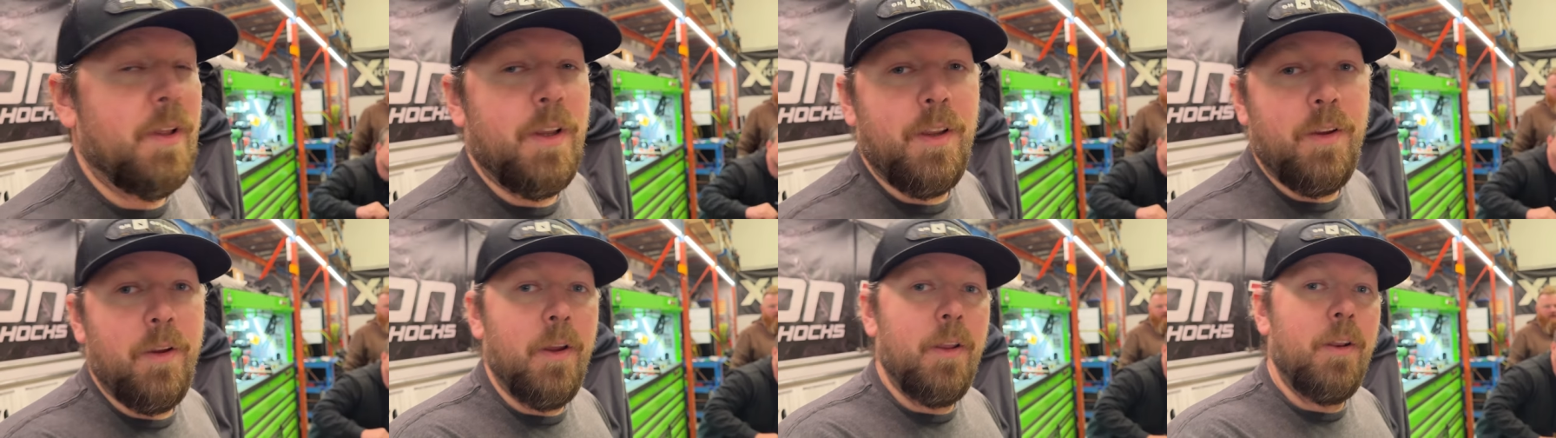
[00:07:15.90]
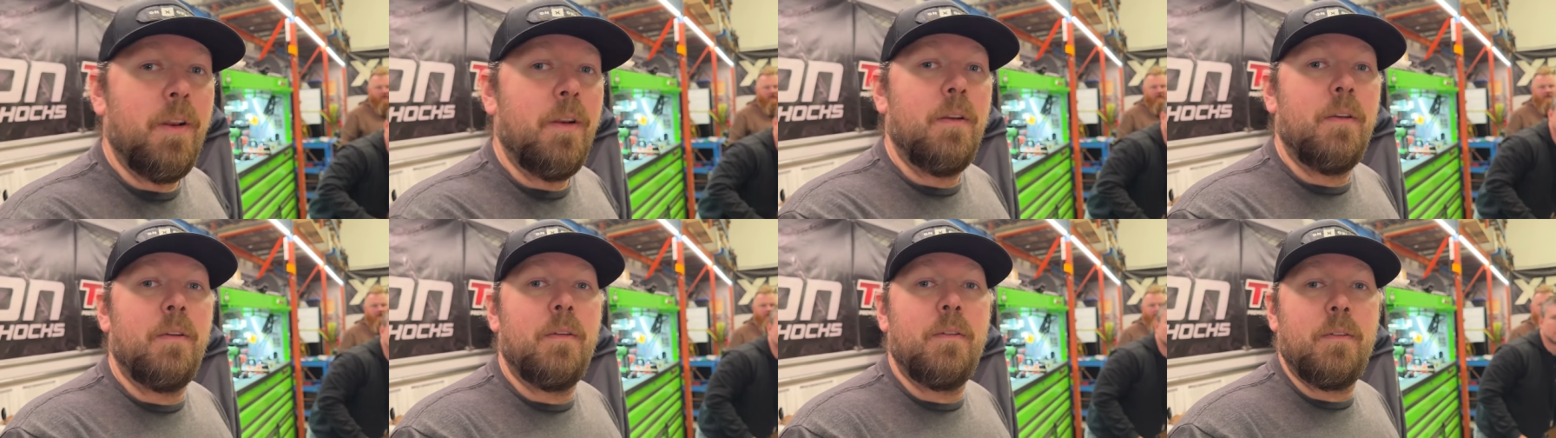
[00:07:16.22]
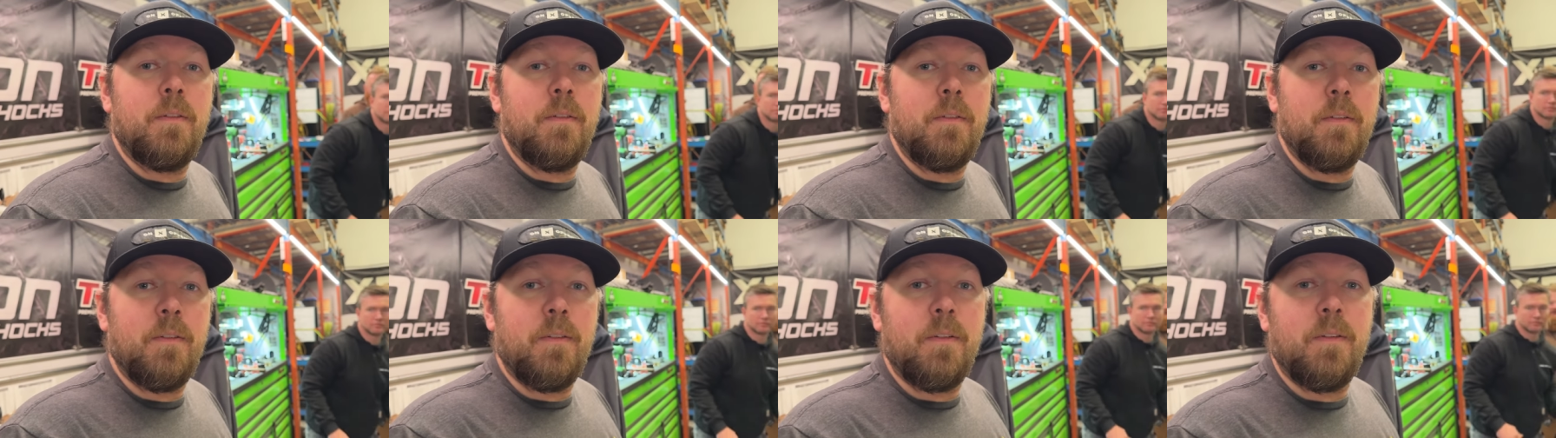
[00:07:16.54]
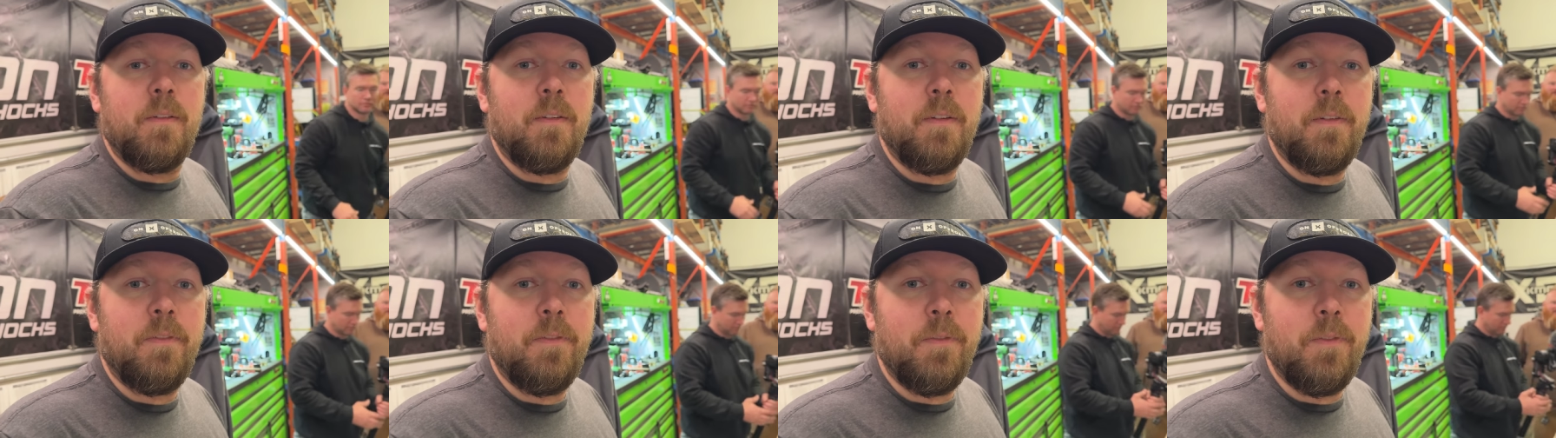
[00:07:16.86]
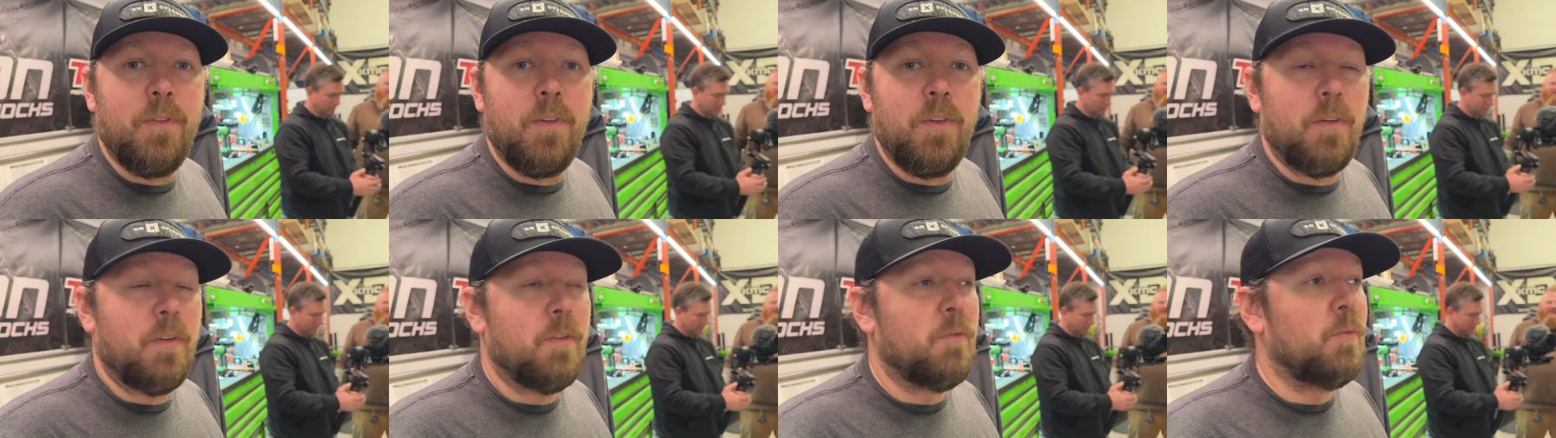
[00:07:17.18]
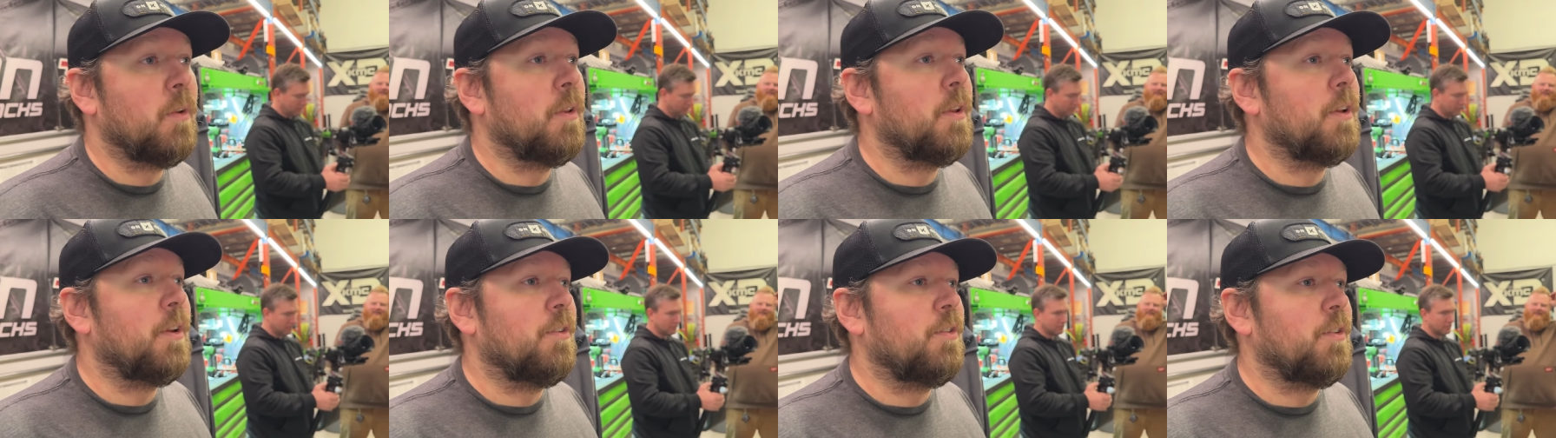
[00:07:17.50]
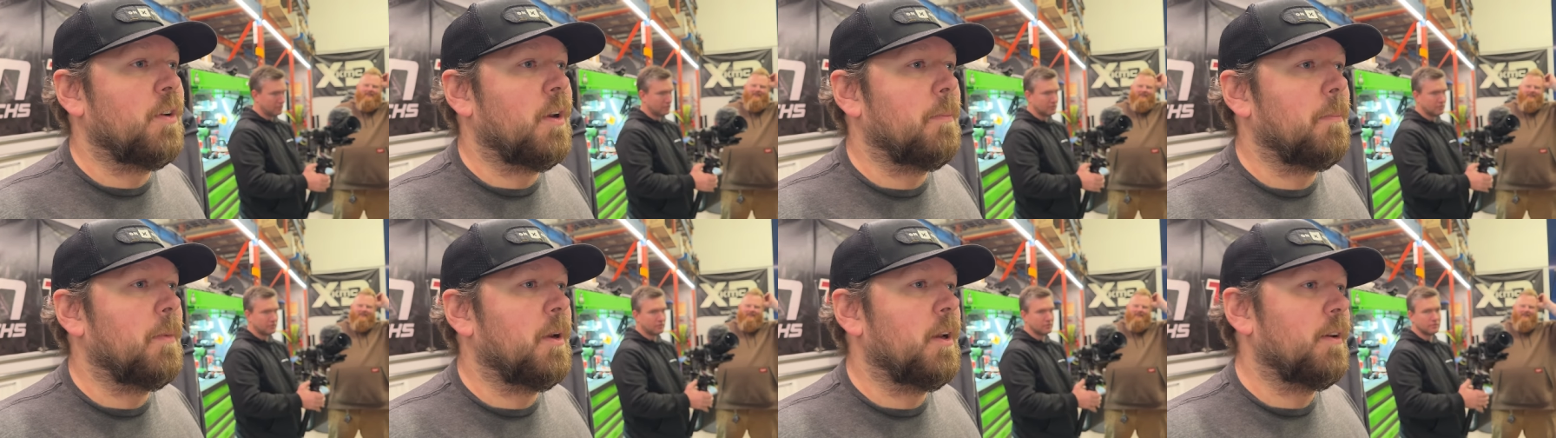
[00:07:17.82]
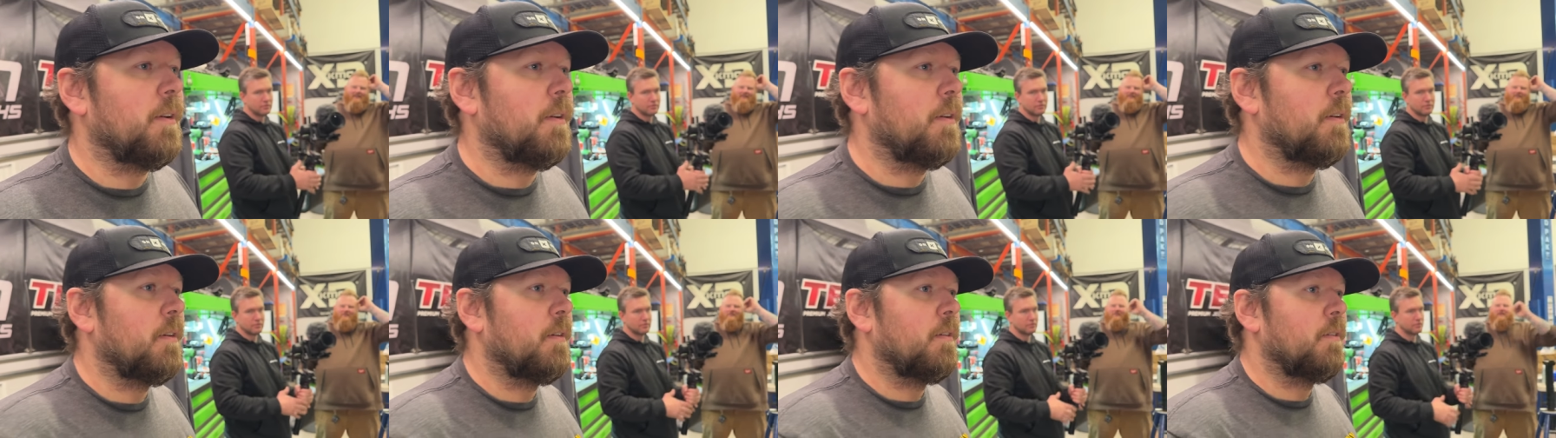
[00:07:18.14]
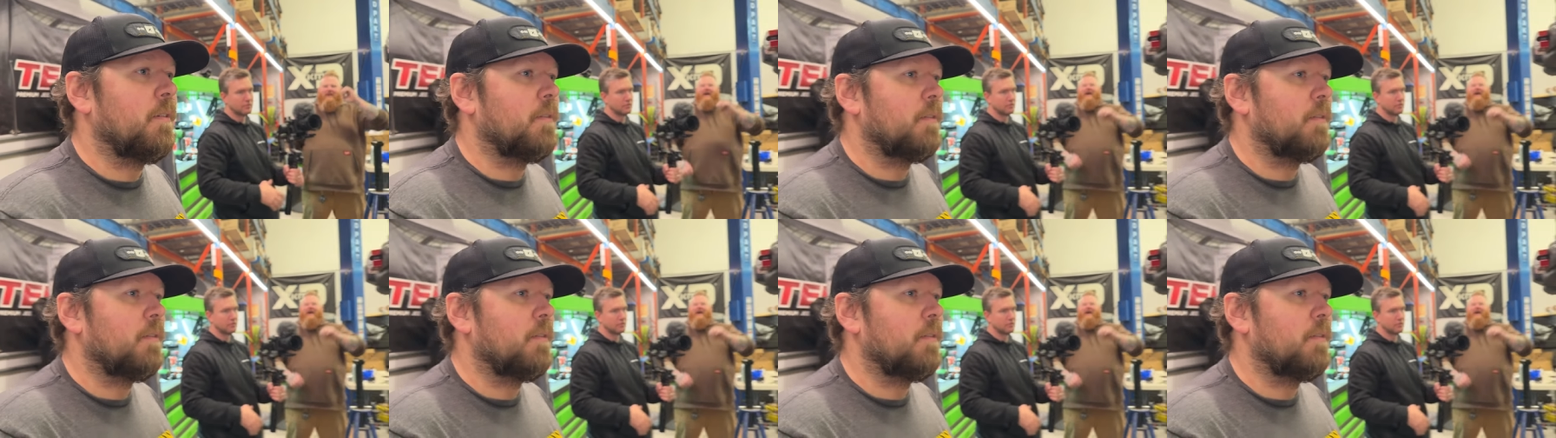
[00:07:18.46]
good, really good job, Mike. Thanks,